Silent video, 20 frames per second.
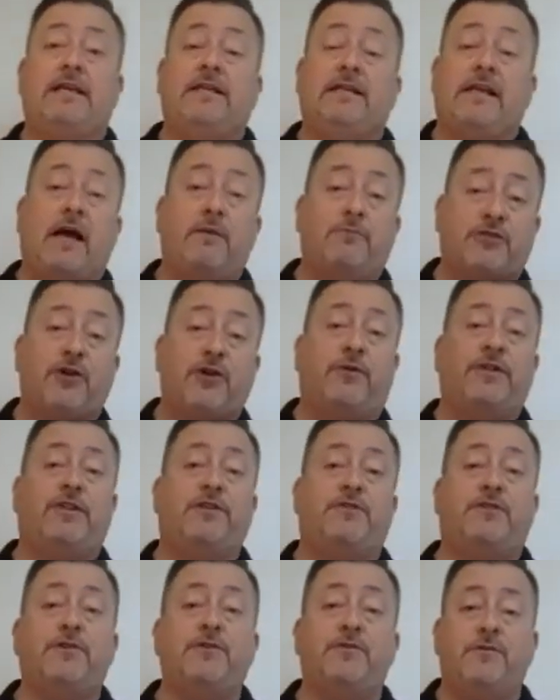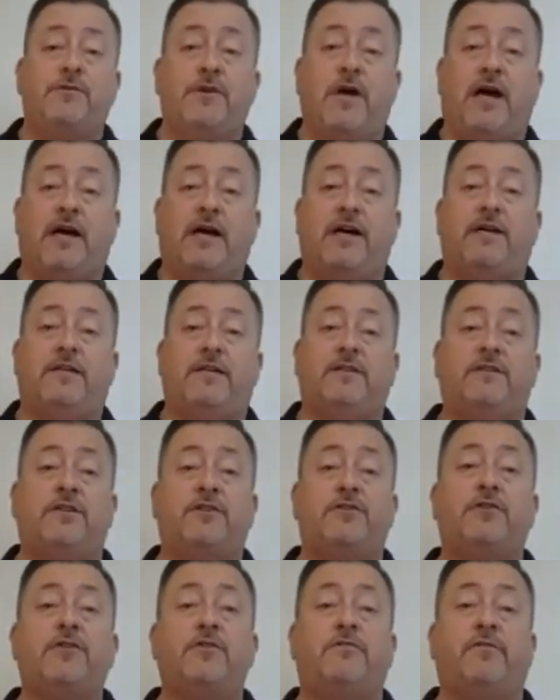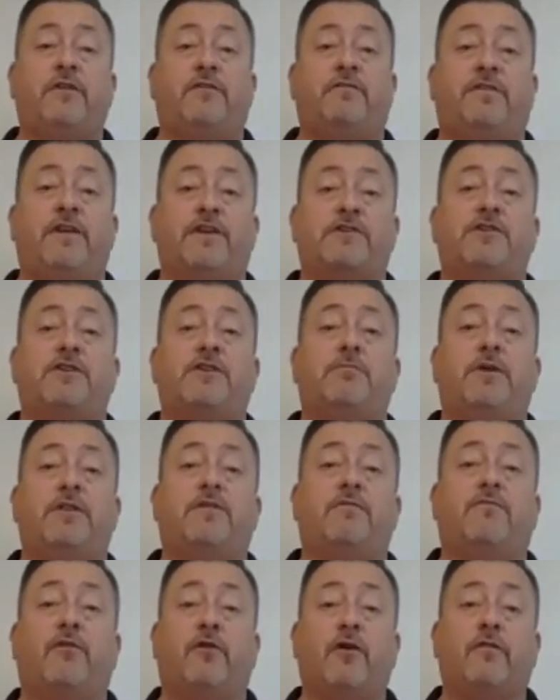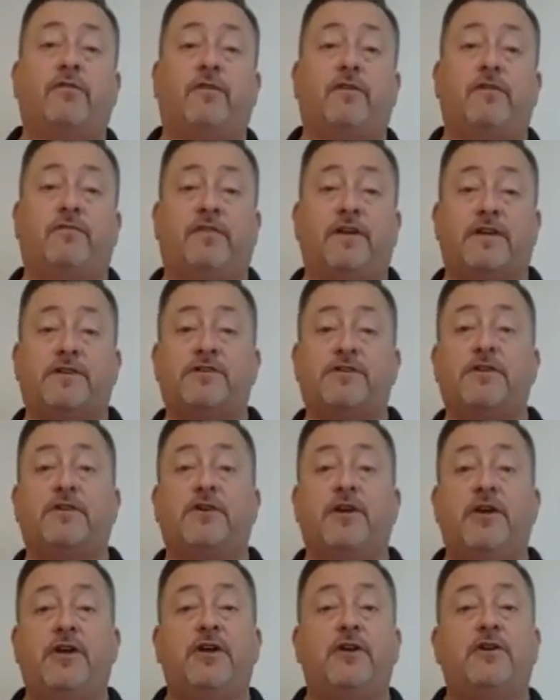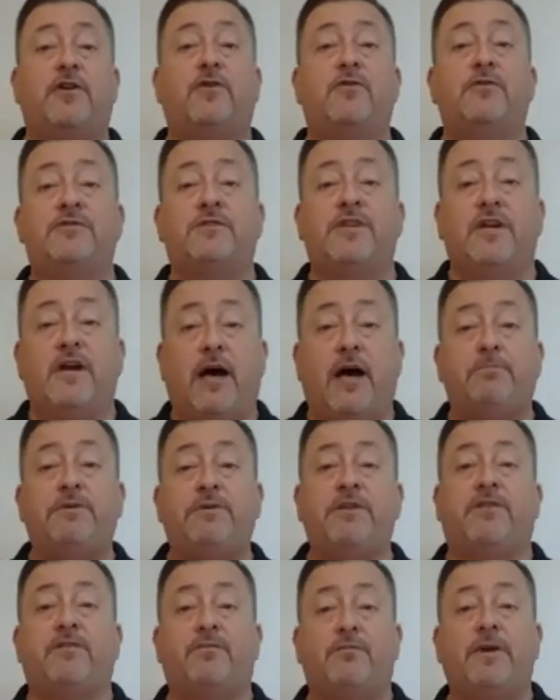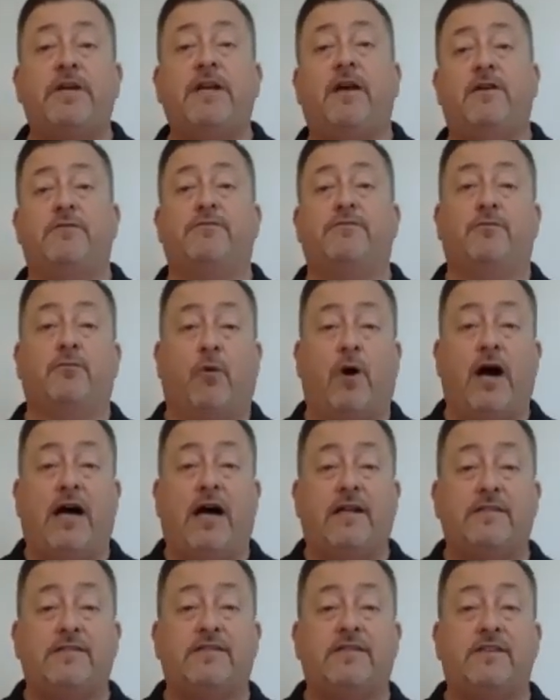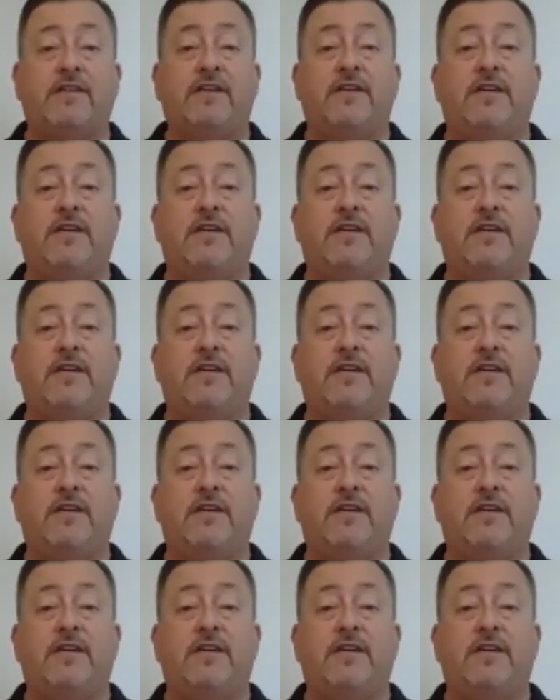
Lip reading: I'm showing the 2-foot fixture, but the 4-foot fixture goes up to 300 watts.